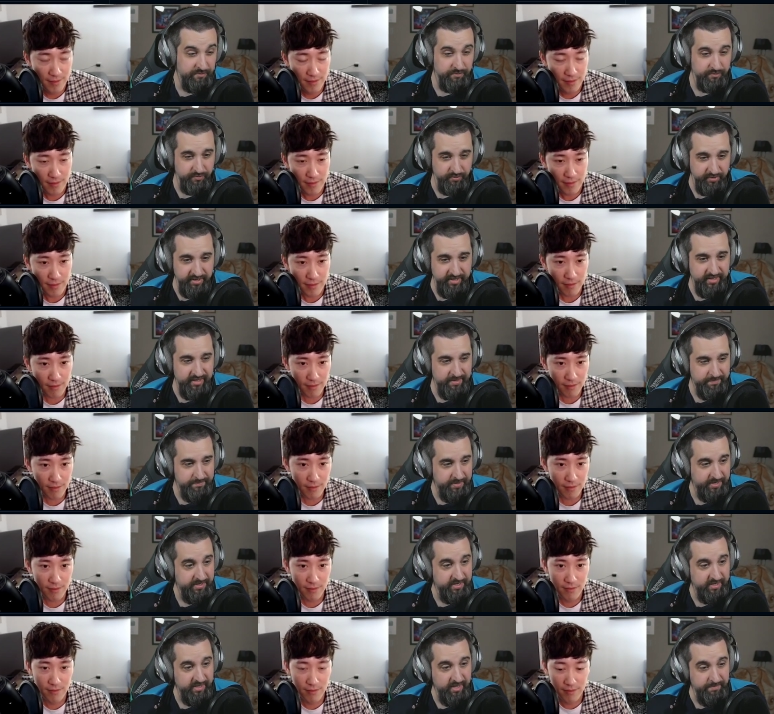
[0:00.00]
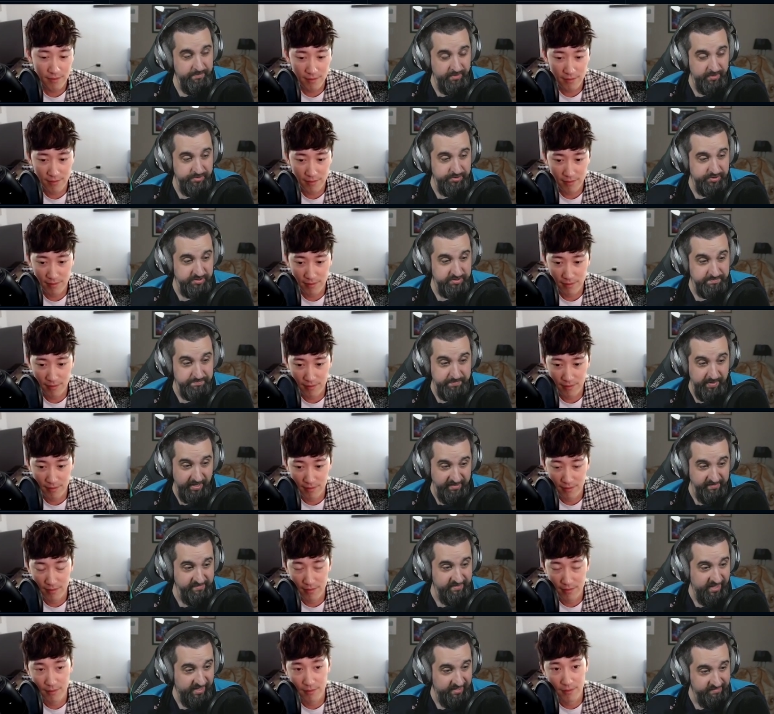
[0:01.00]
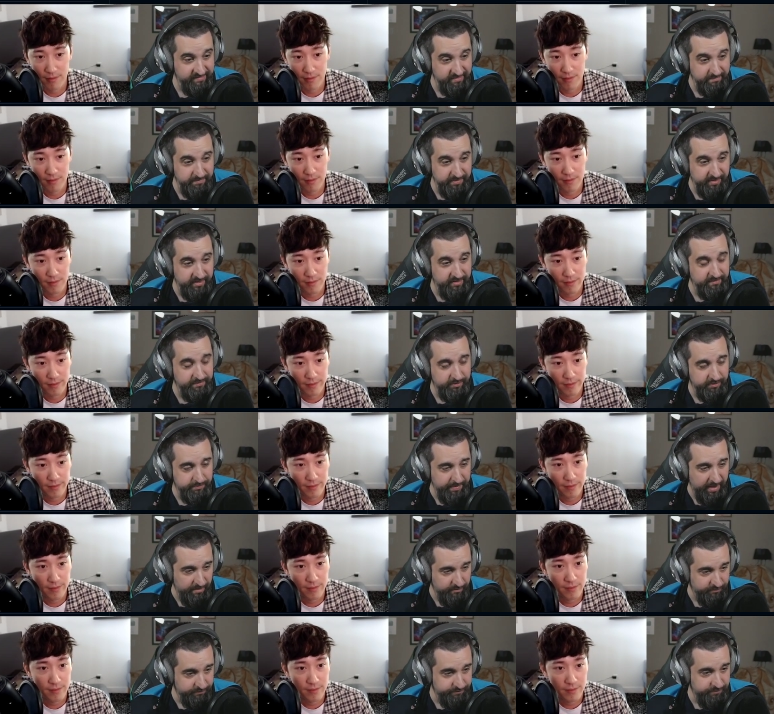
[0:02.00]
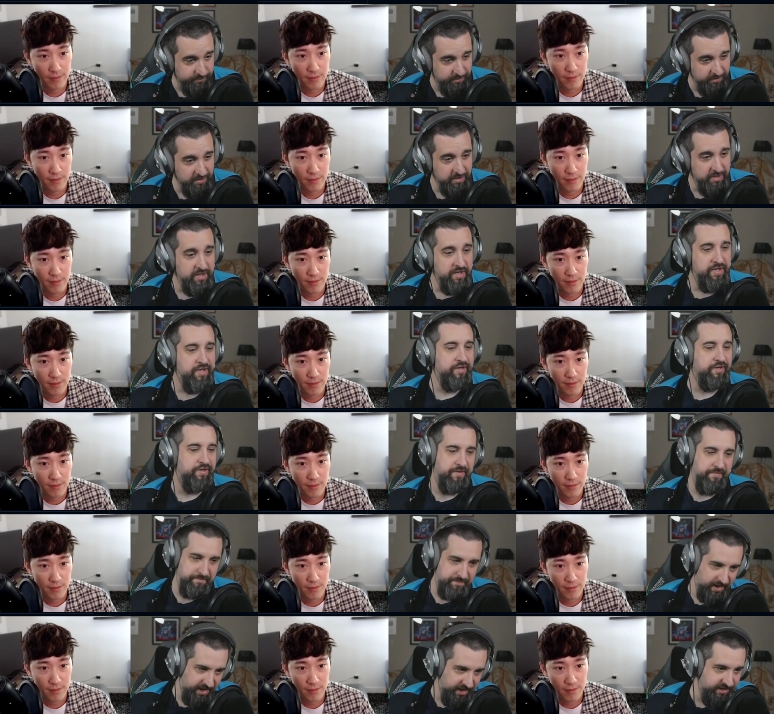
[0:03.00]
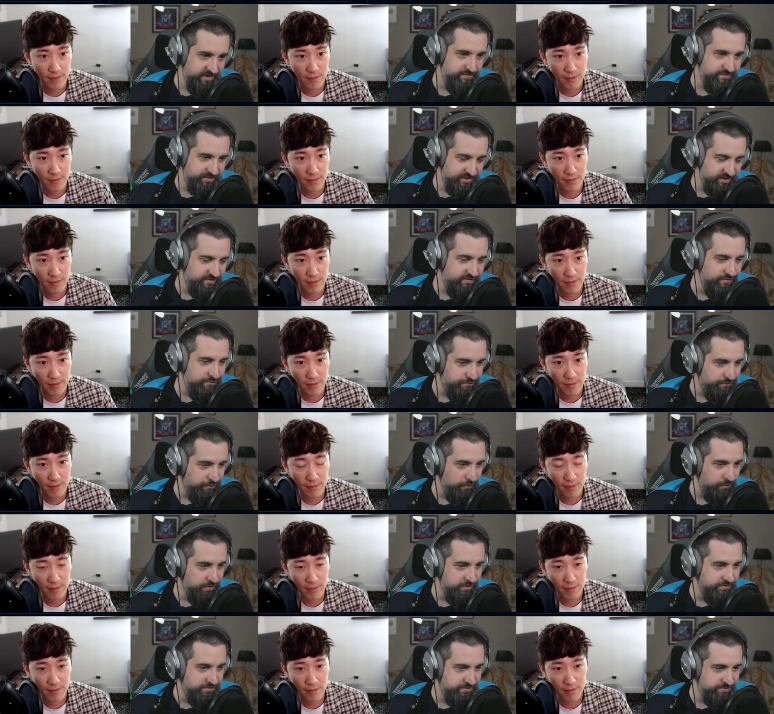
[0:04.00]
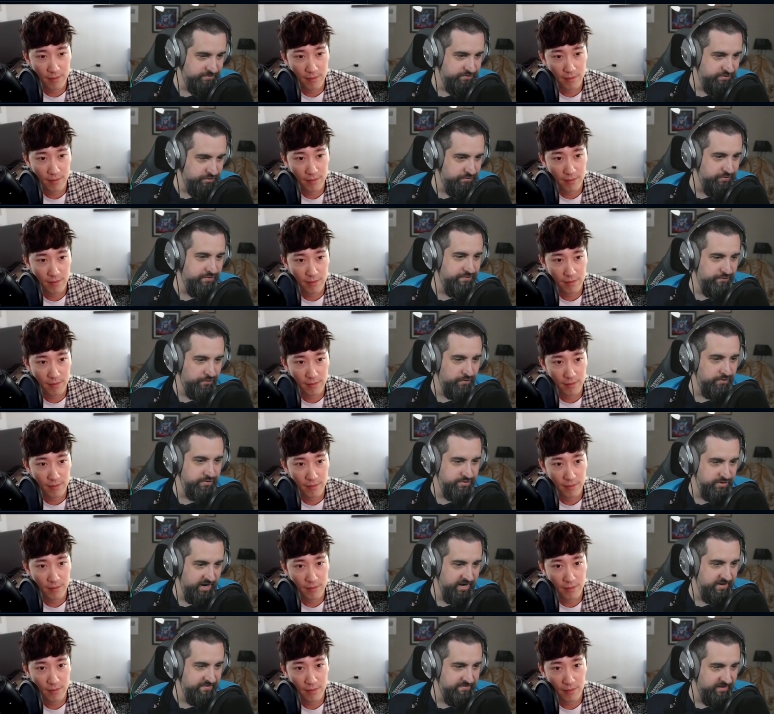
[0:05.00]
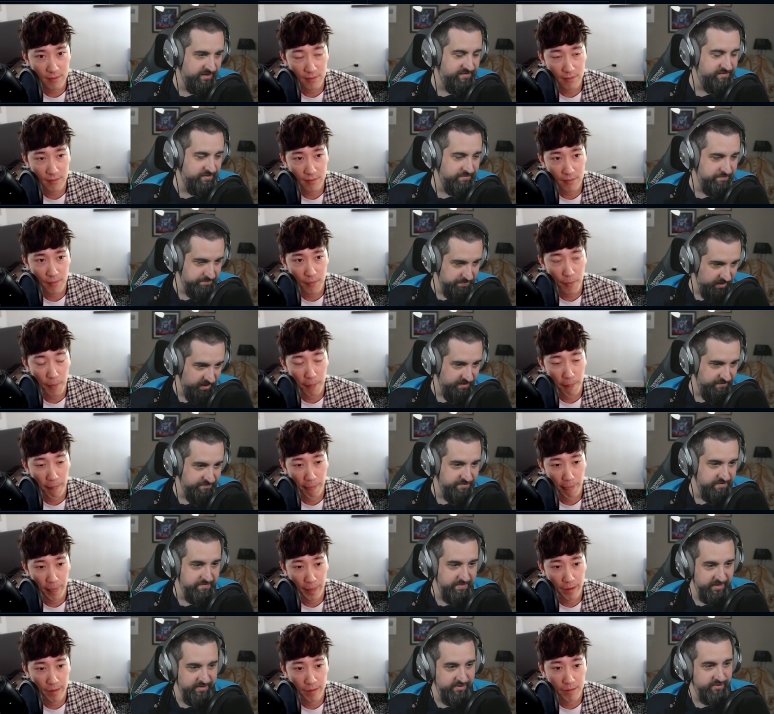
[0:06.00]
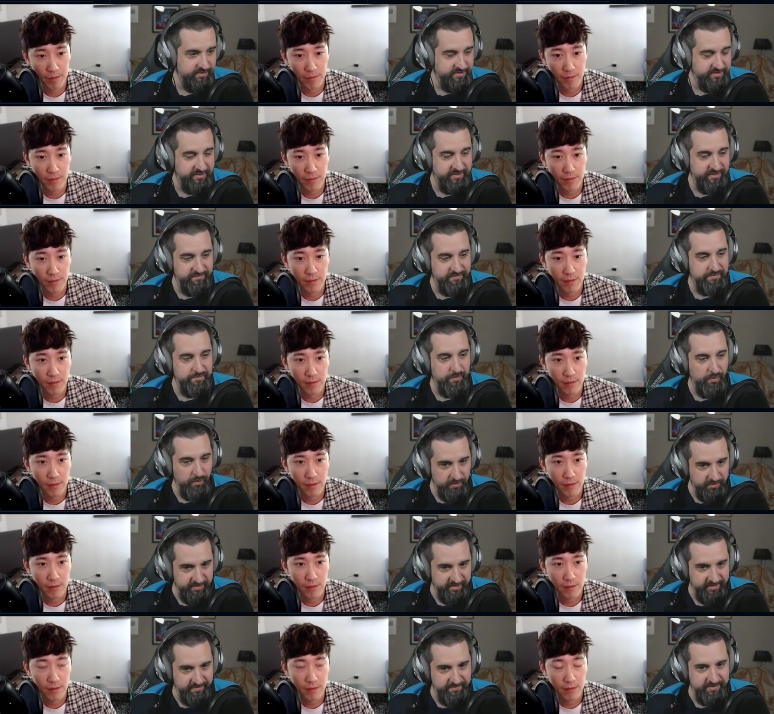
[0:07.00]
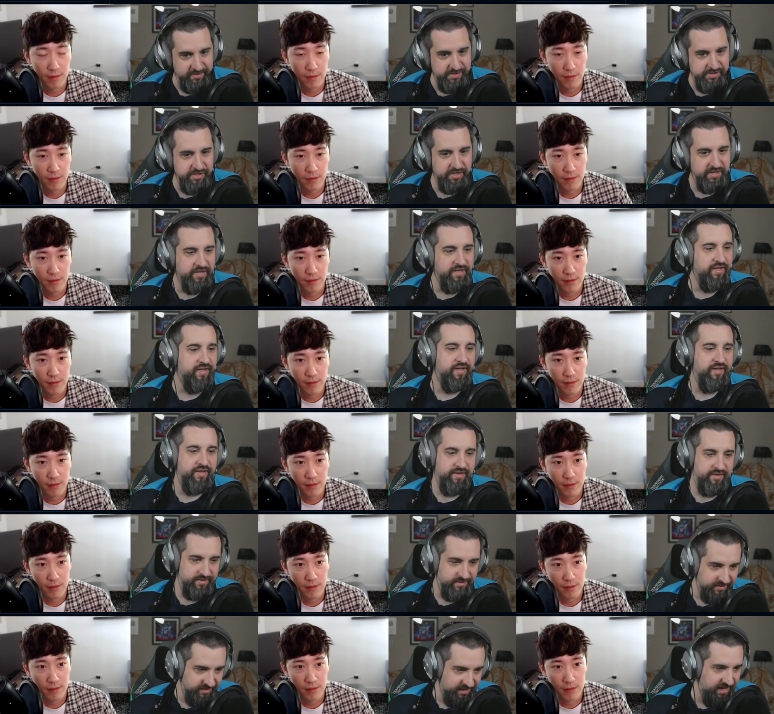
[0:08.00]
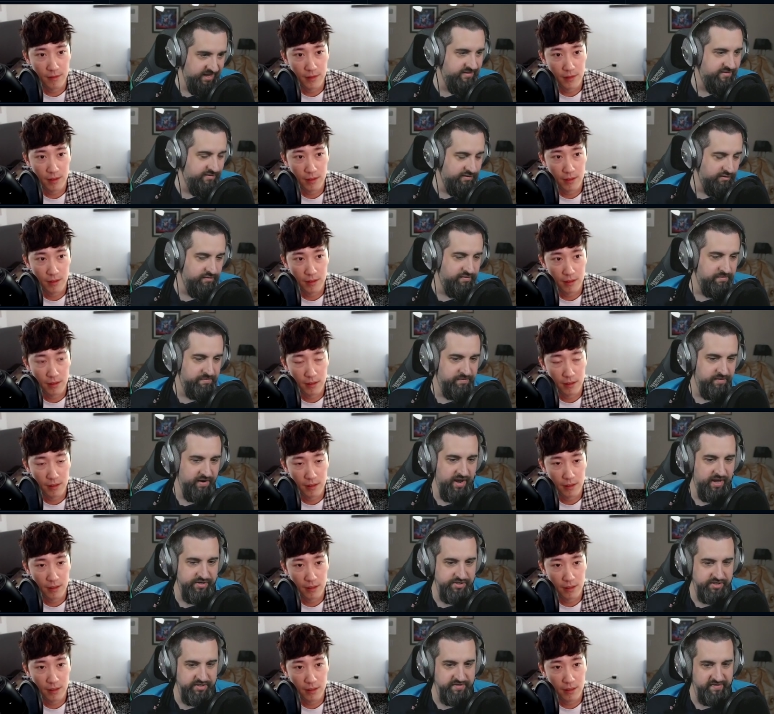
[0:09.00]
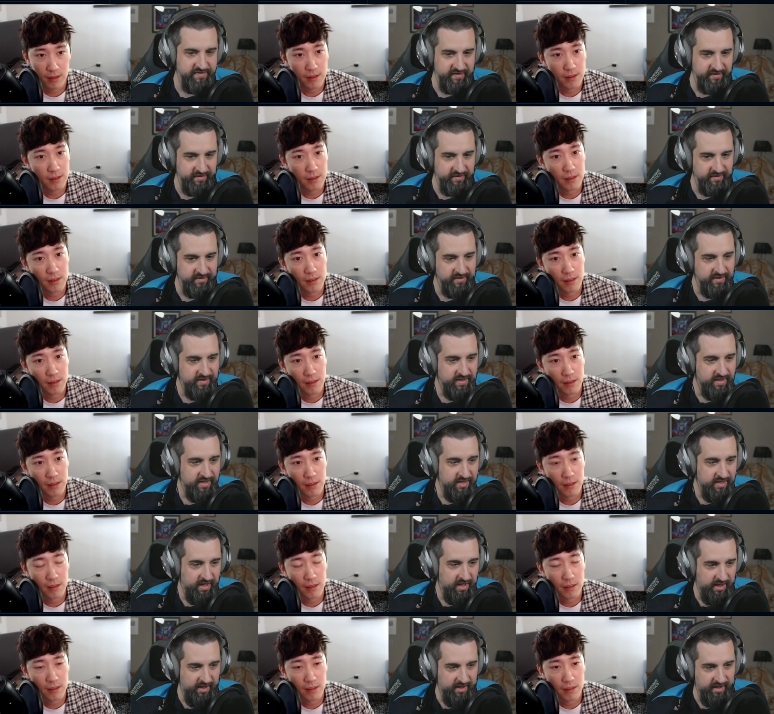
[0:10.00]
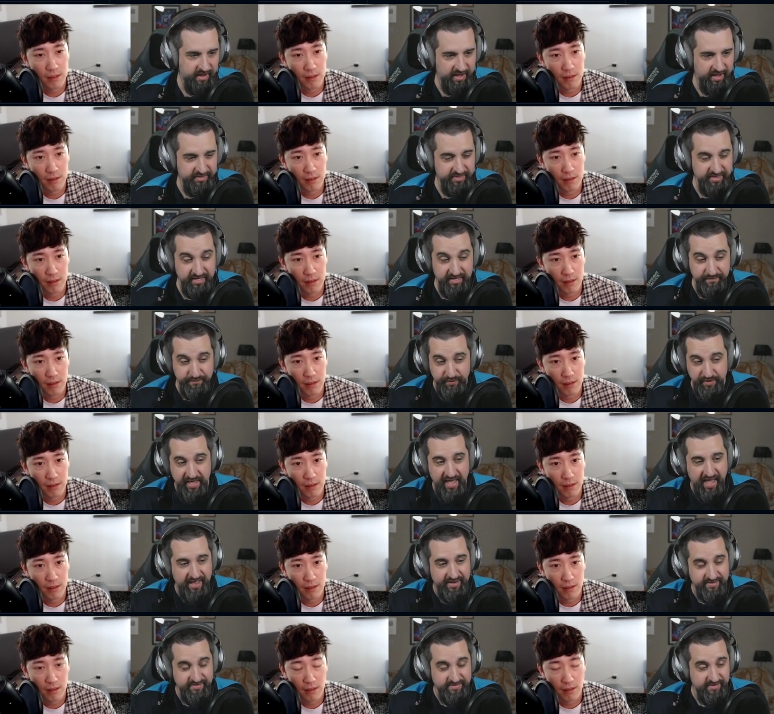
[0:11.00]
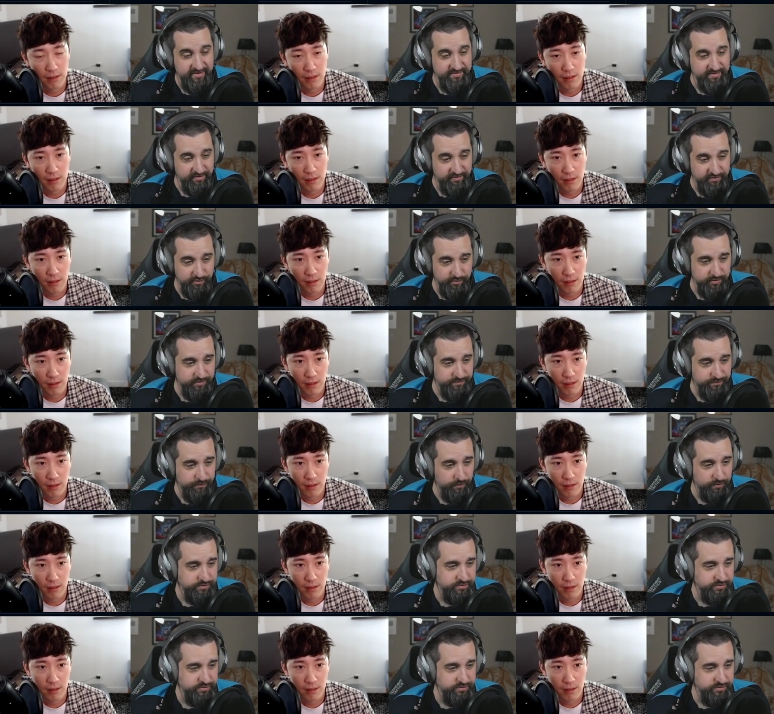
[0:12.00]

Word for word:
Speaker 1: really picking up on just base Kaisa being powerful, combined with the two four two and four Dragonmancer buff that made her deal even more damage, led to some strategies here. Uh, I think if we hadn't done the two and four